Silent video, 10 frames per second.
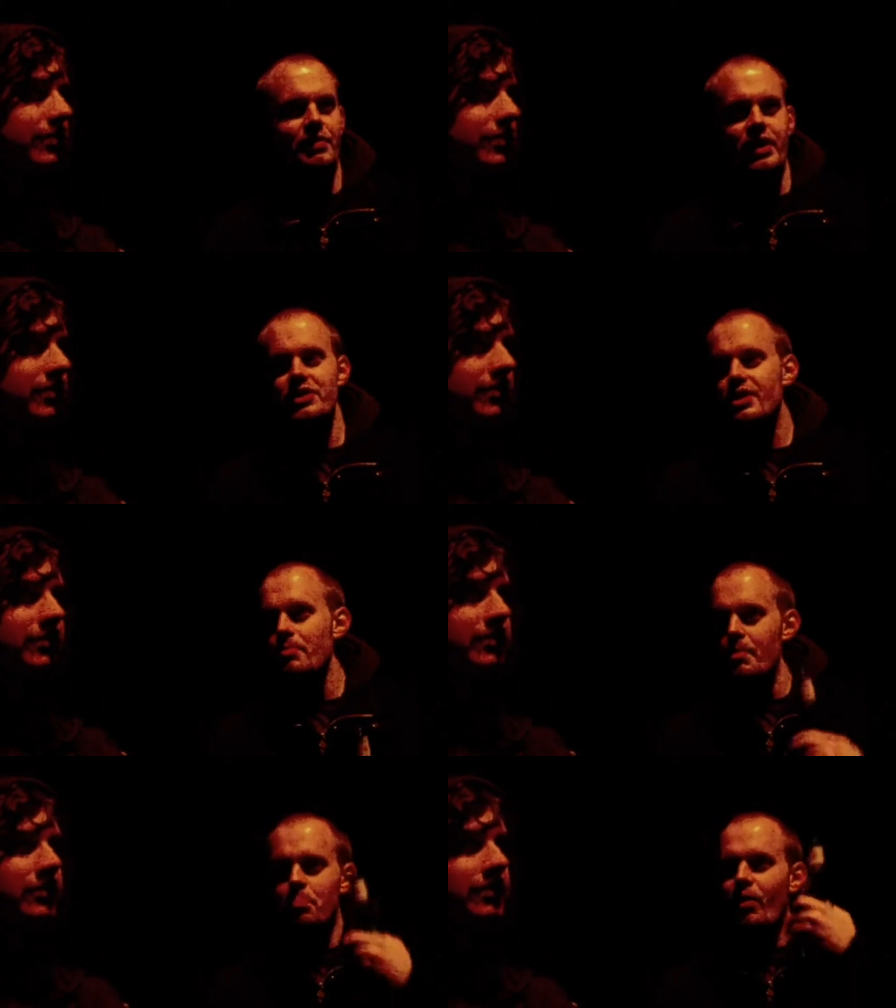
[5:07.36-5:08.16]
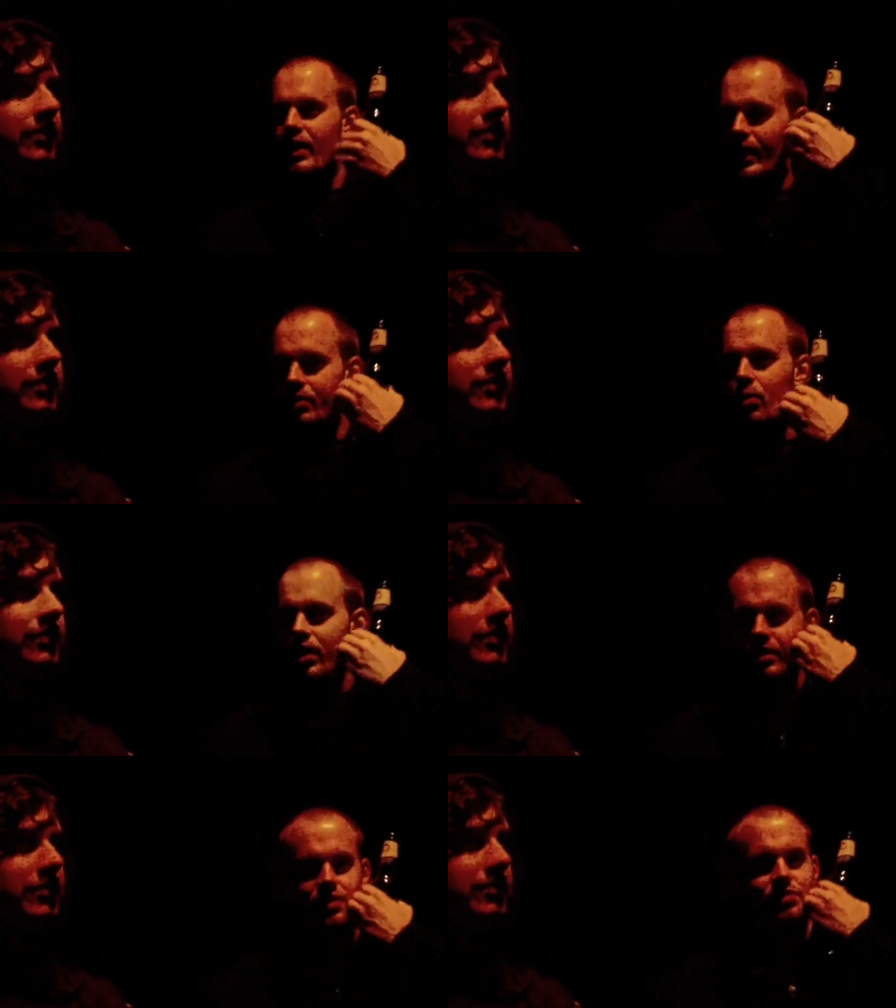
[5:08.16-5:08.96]
but he's going to be preening
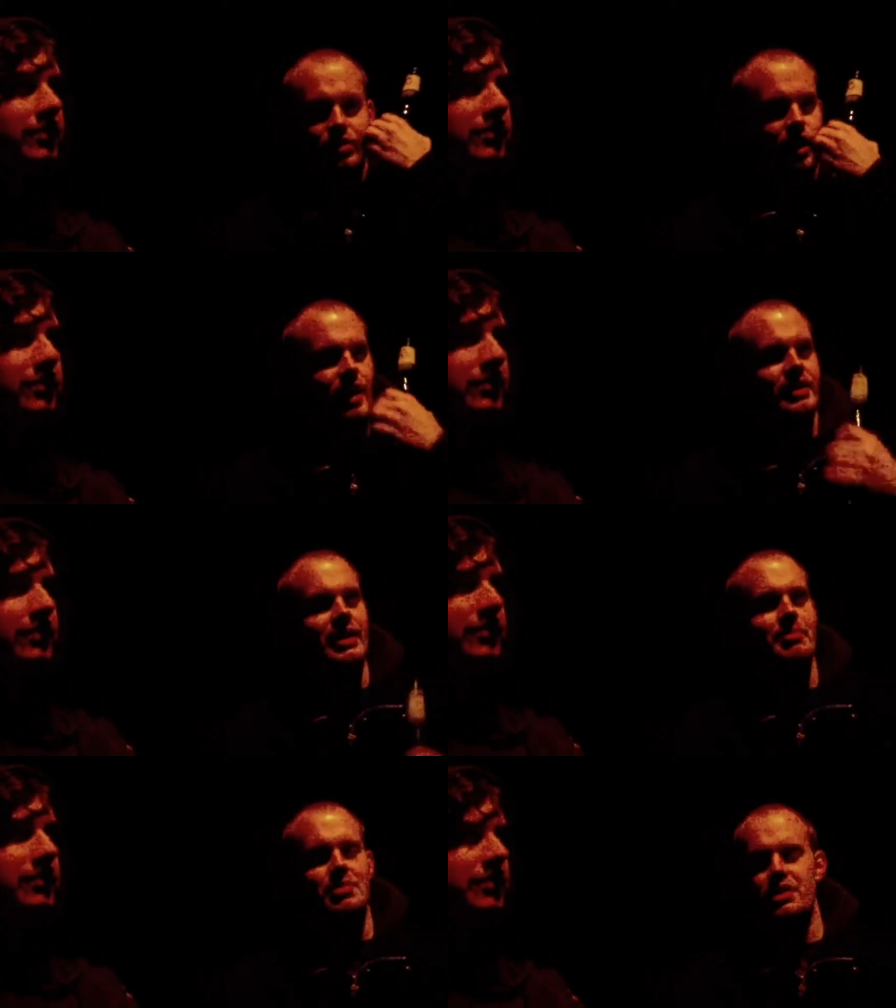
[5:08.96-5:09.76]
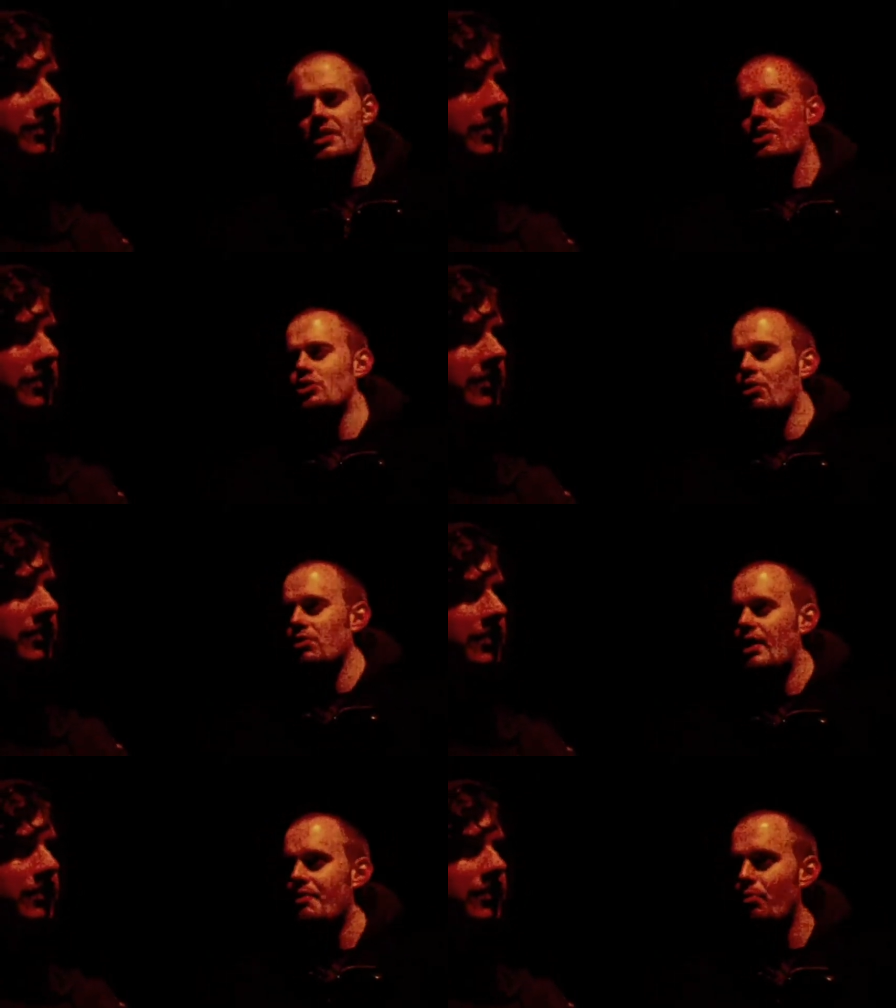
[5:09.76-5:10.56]
while he's like attempting to
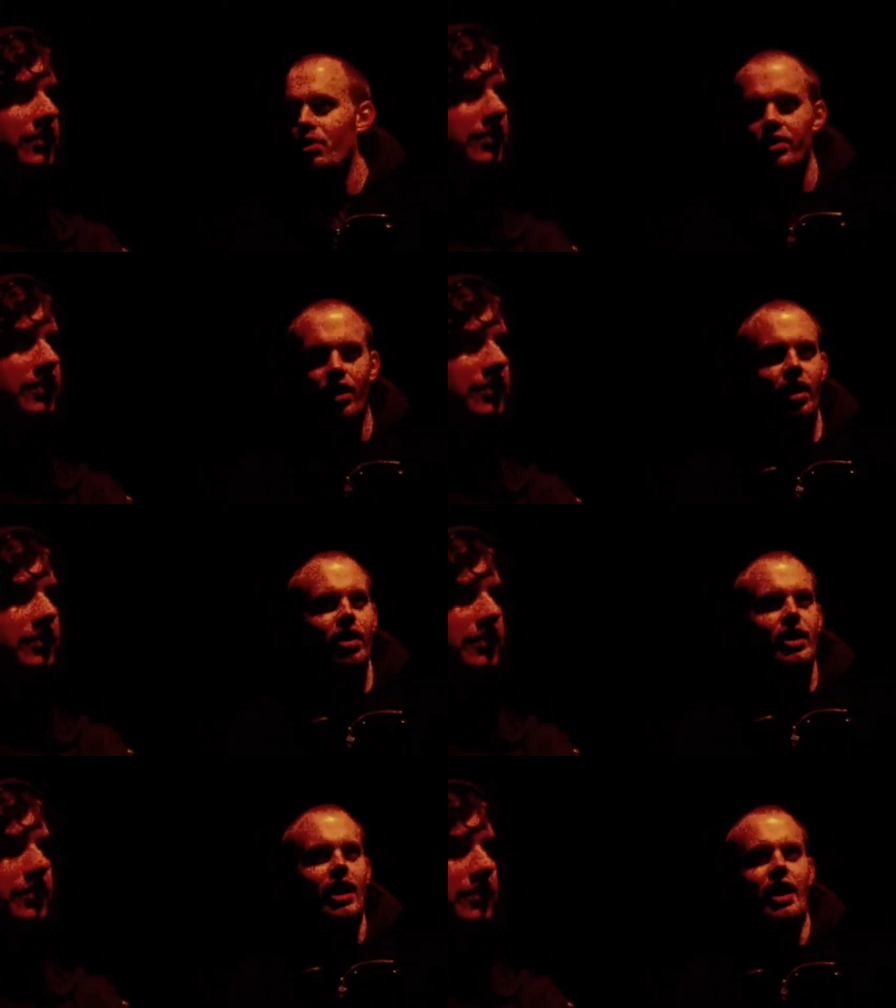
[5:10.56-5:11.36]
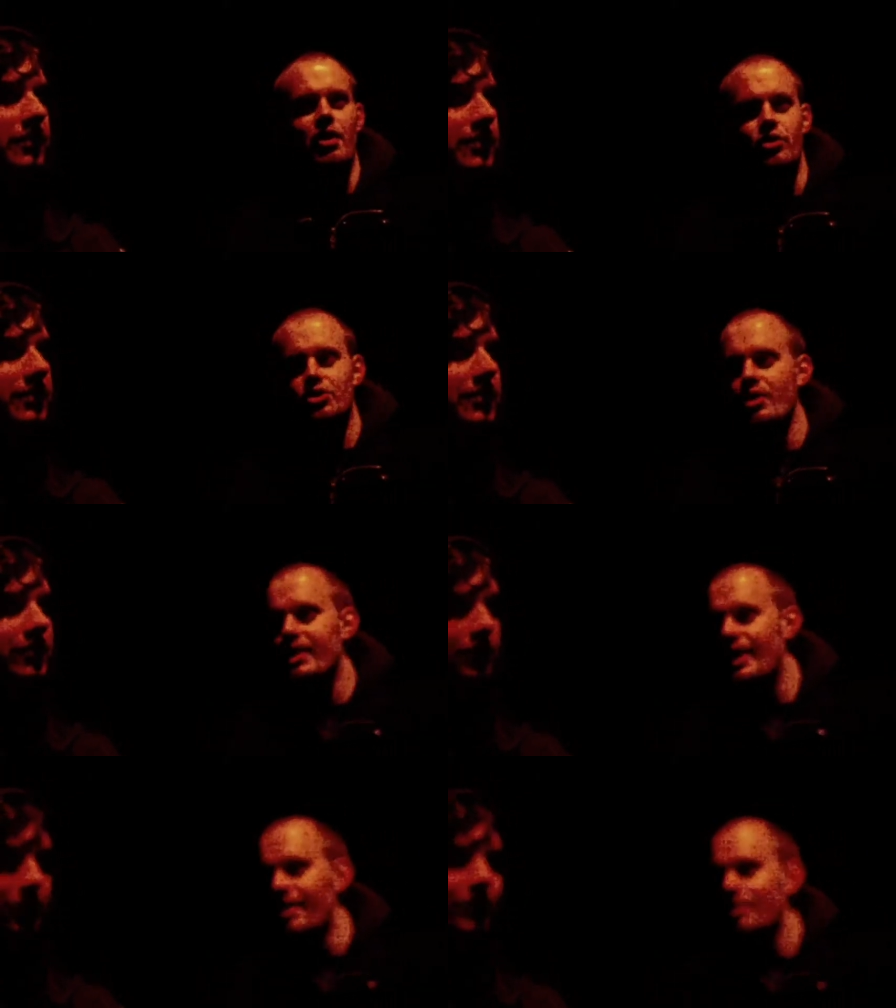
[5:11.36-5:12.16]
control an F one car and not trying to kill